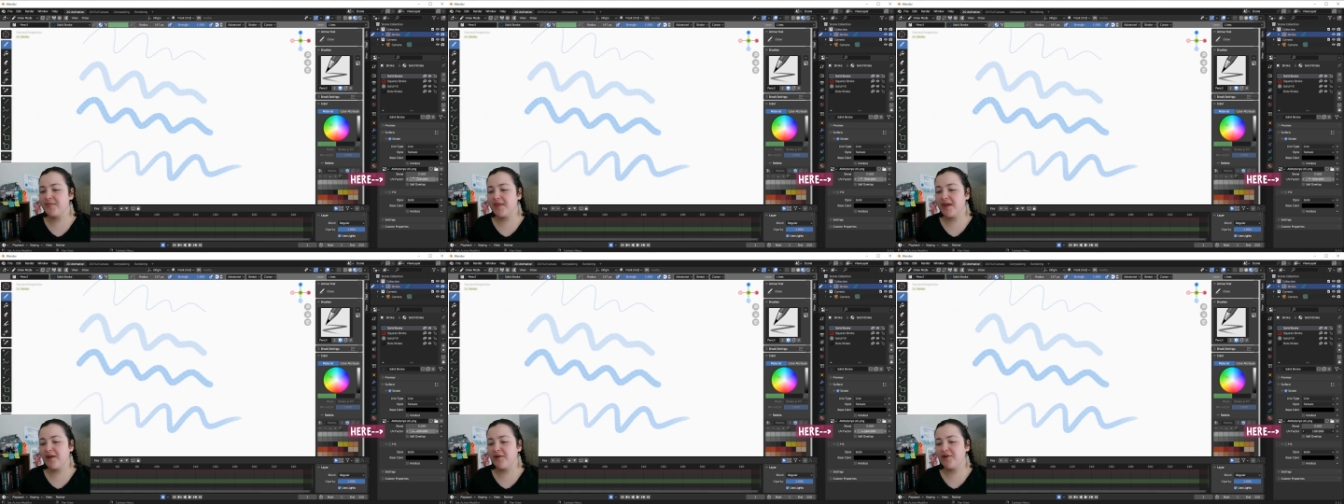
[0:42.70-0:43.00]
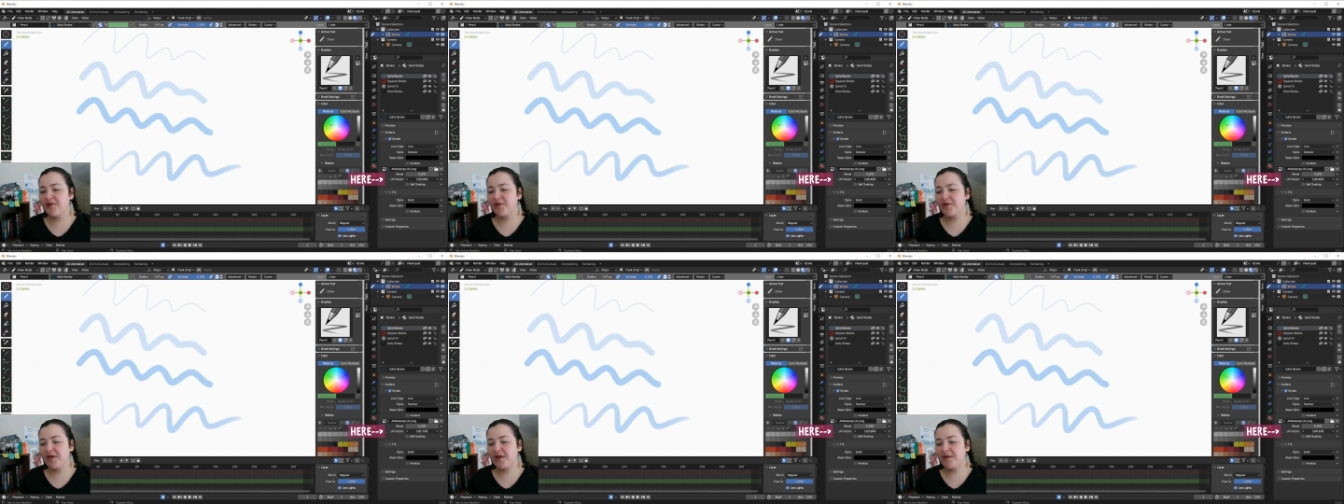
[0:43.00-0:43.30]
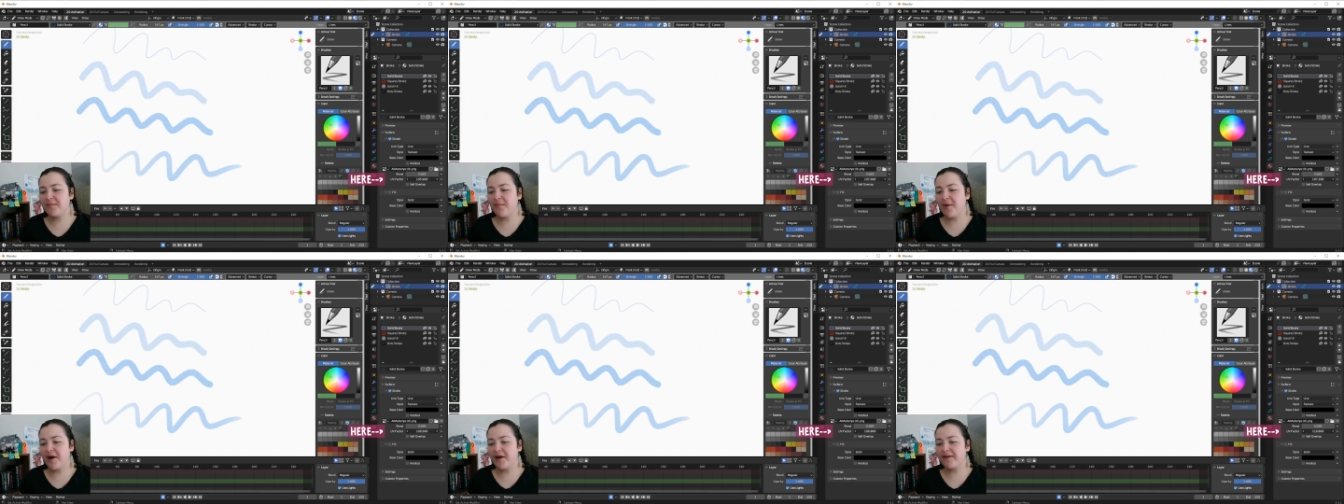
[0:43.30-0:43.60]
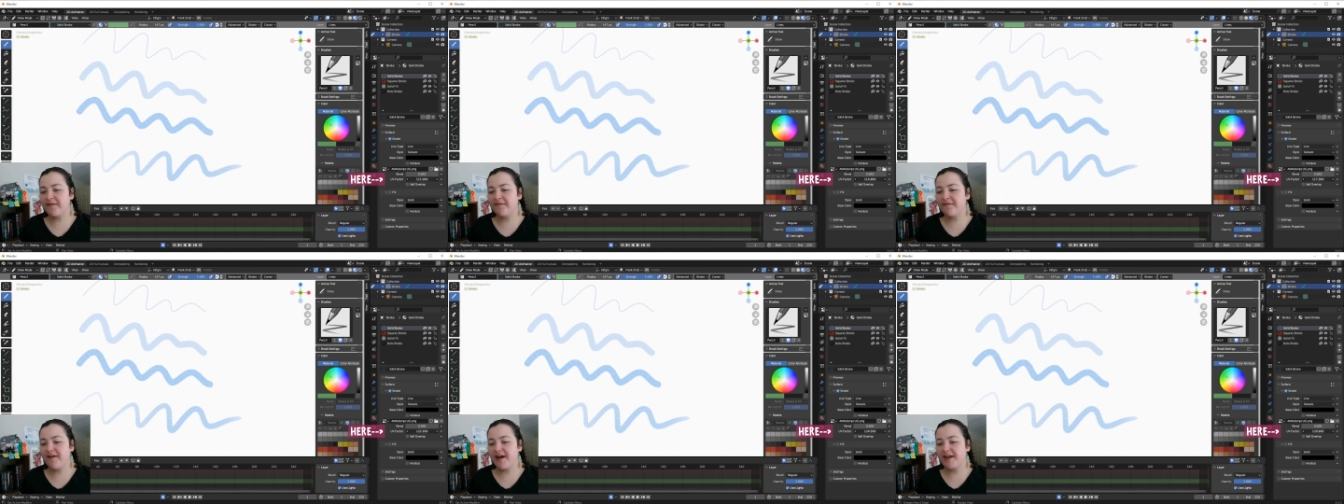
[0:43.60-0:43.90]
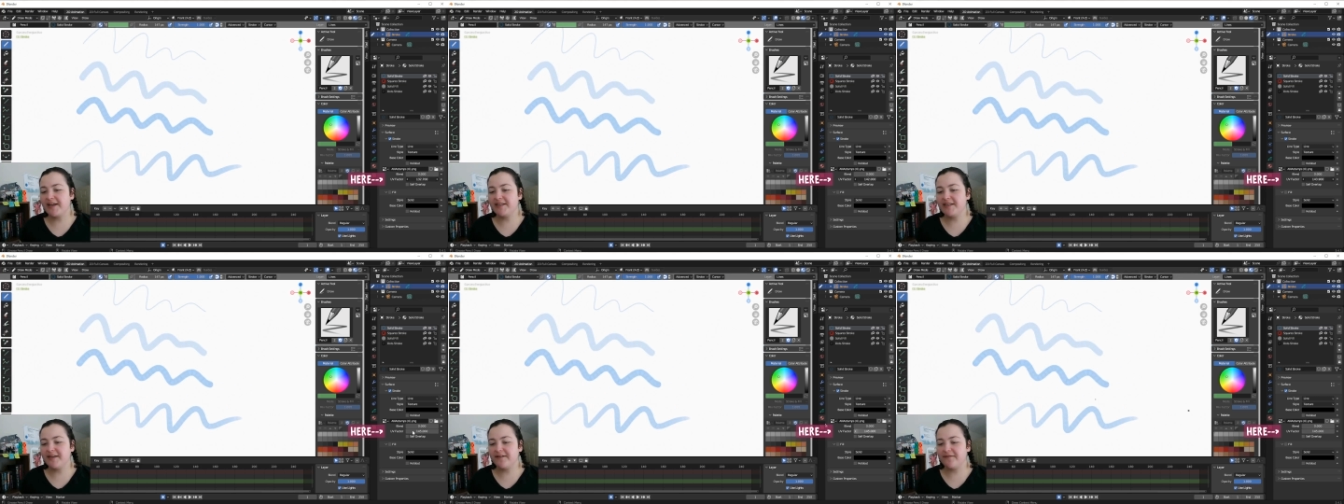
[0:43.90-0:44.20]
there you can
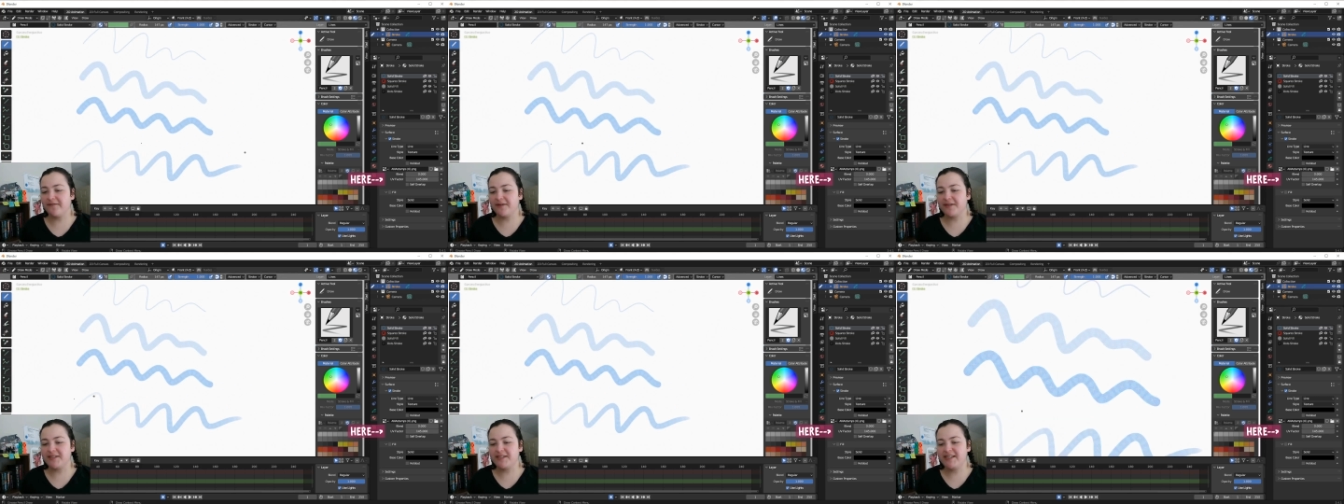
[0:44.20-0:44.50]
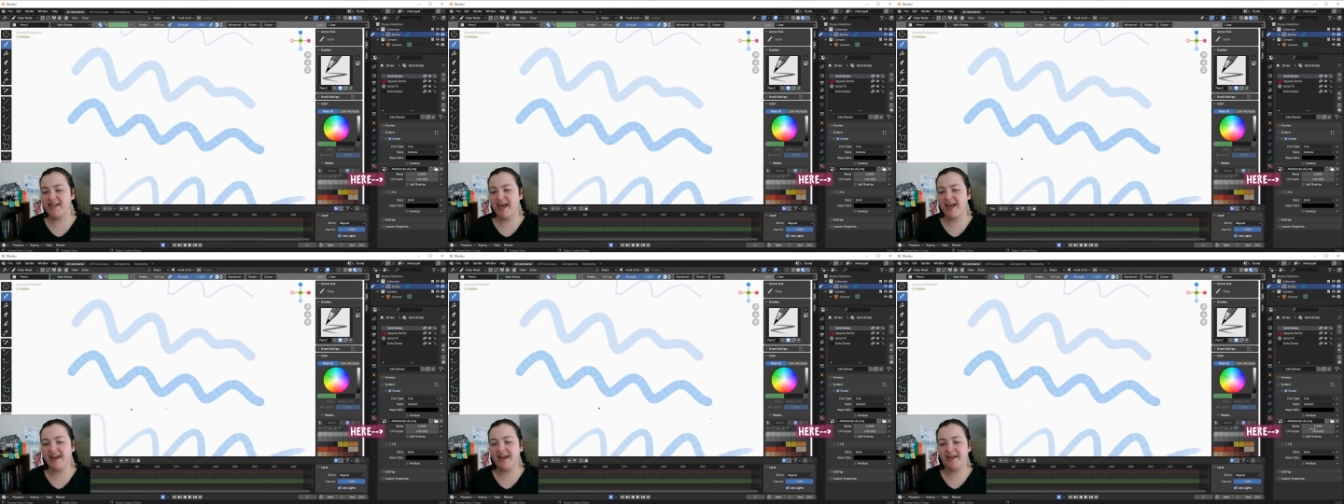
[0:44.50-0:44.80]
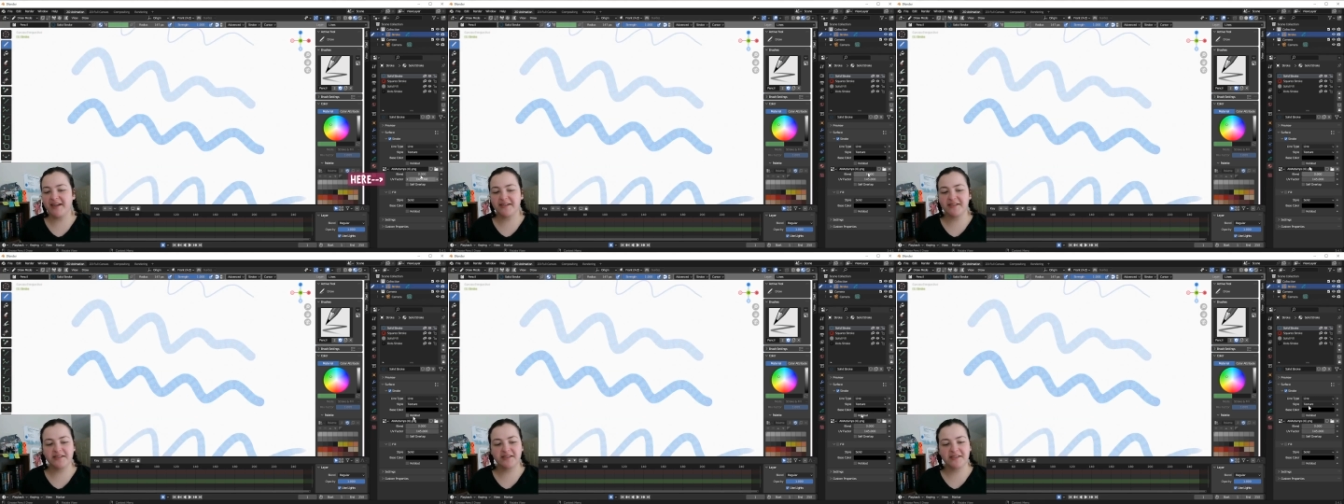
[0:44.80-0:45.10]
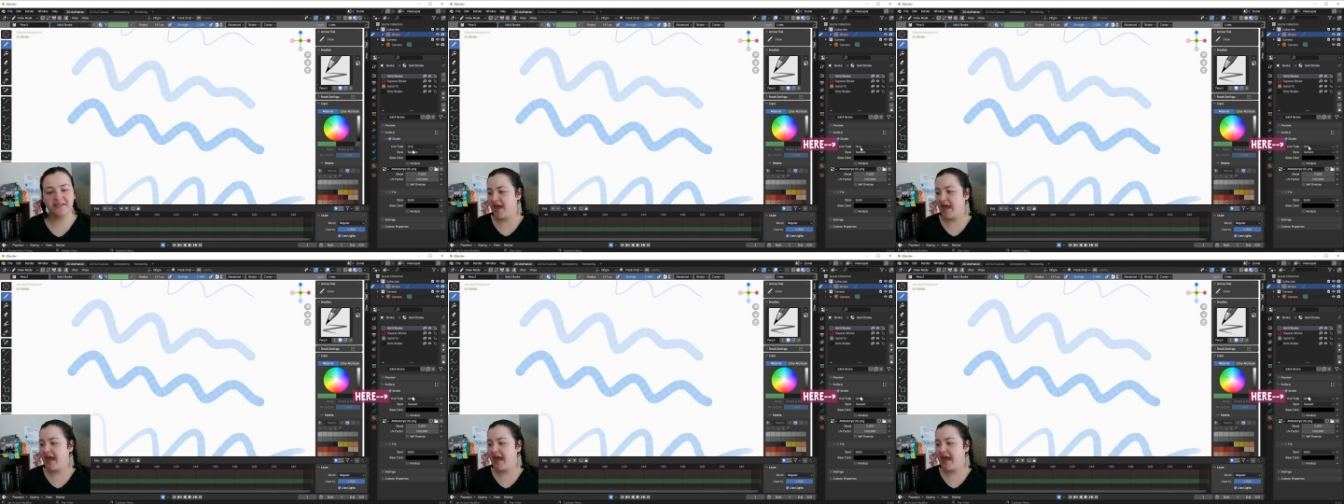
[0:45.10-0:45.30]
modify different settings